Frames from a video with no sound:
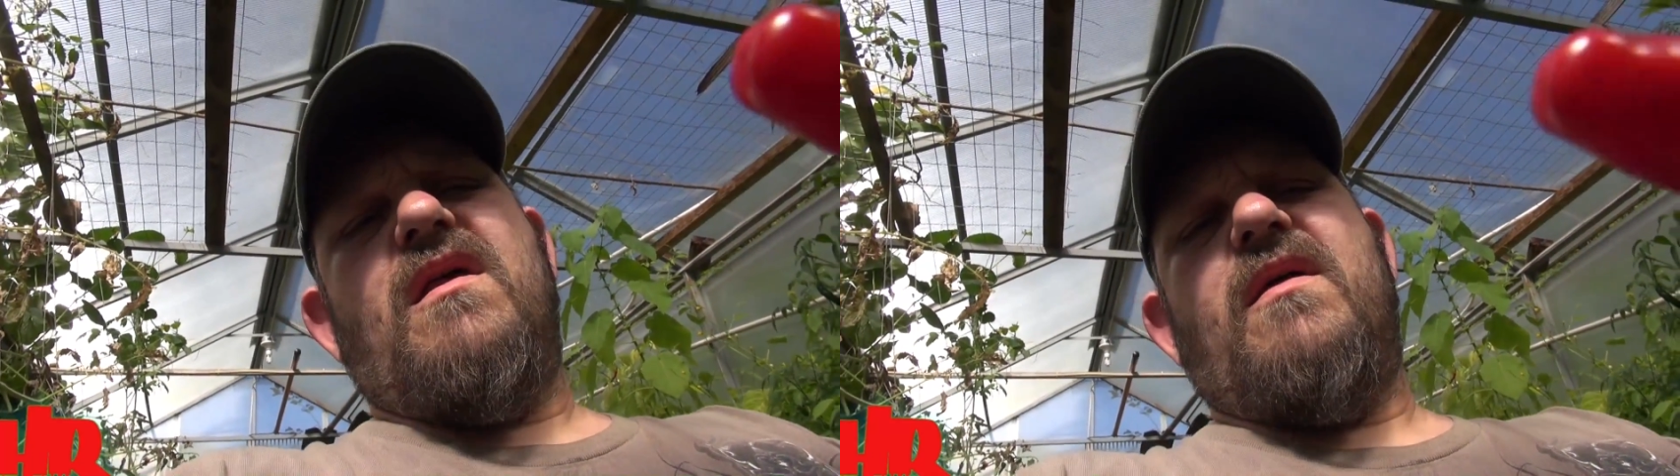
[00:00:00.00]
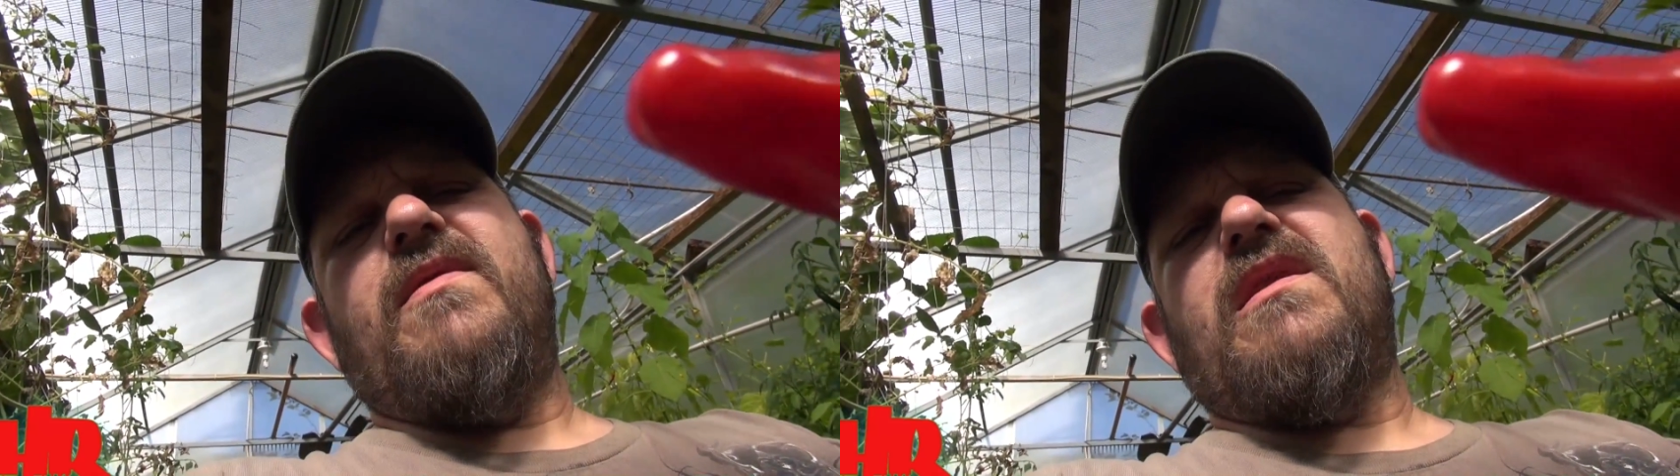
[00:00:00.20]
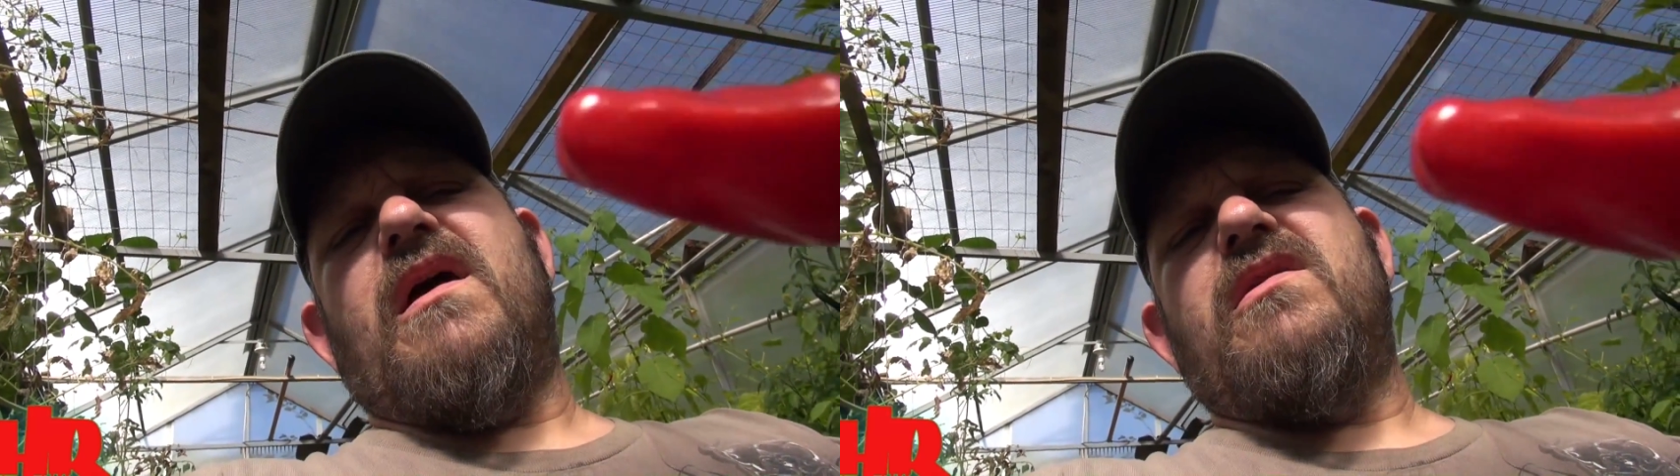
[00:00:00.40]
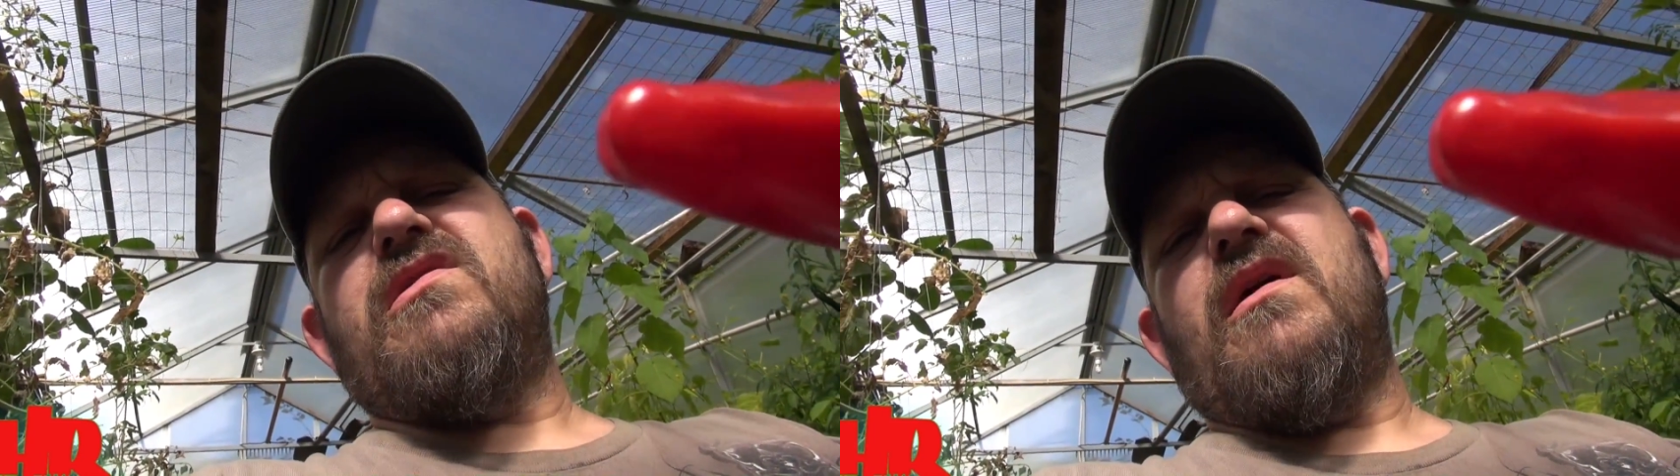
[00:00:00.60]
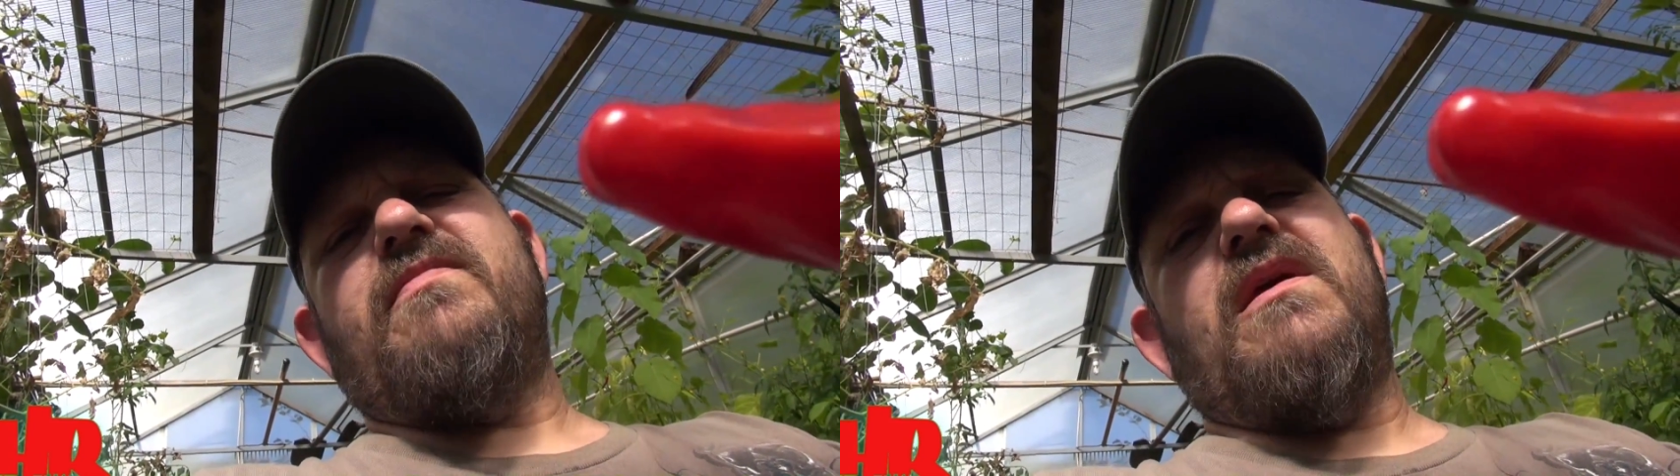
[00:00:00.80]
Let me tell you
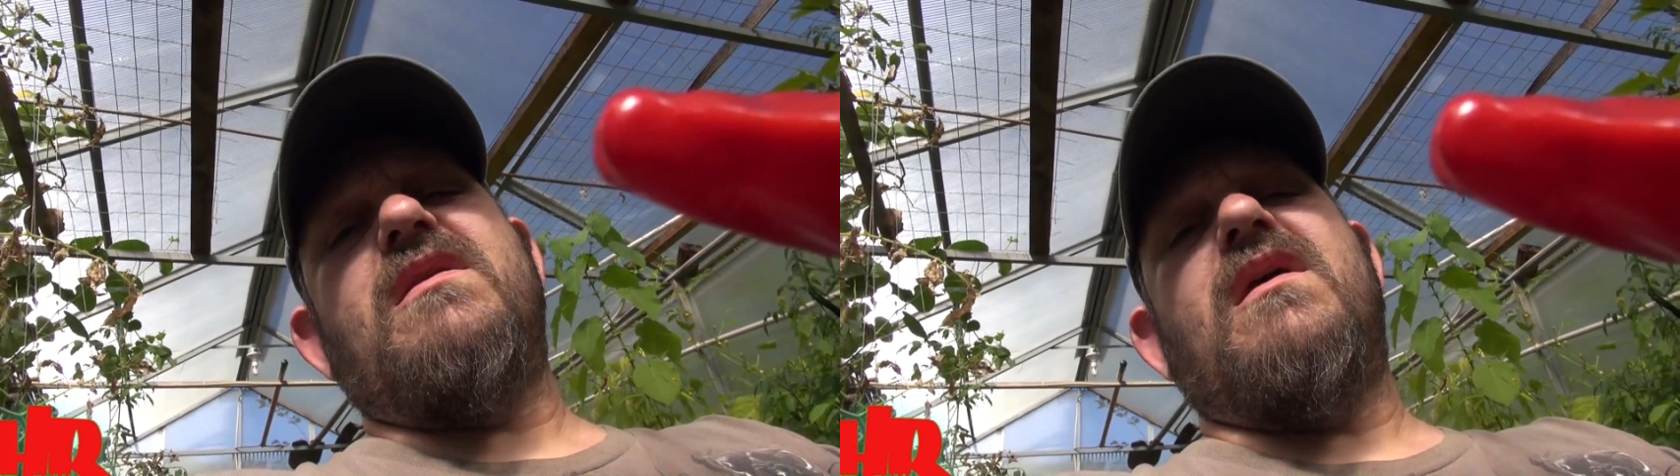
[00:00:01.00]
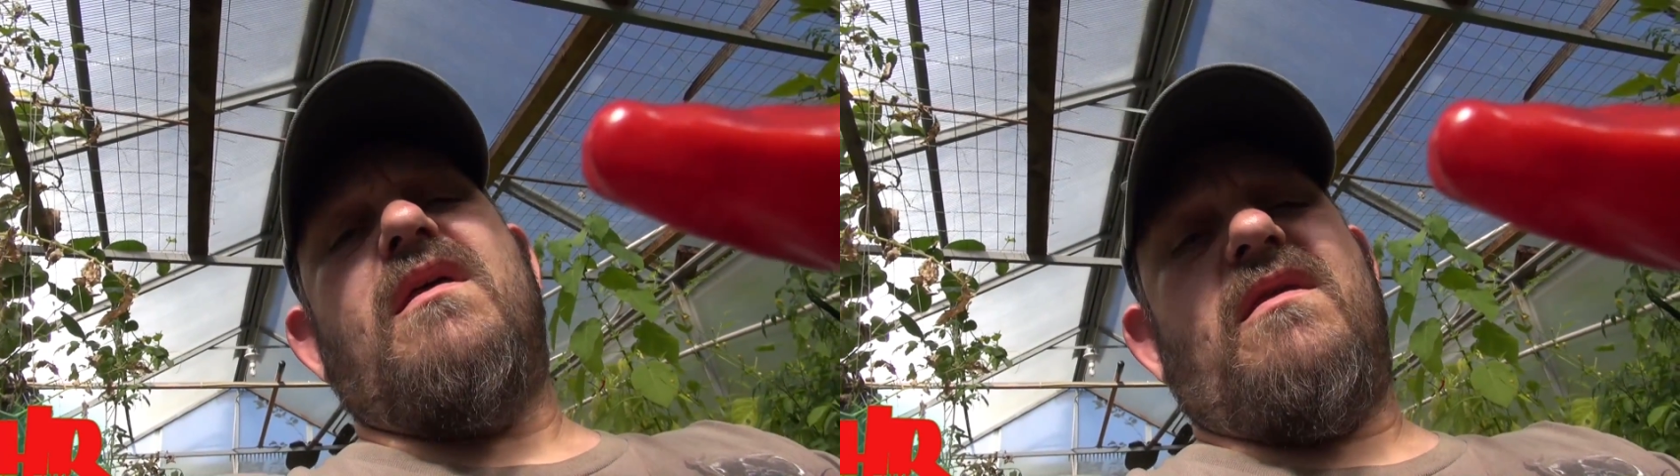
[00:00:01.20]
something,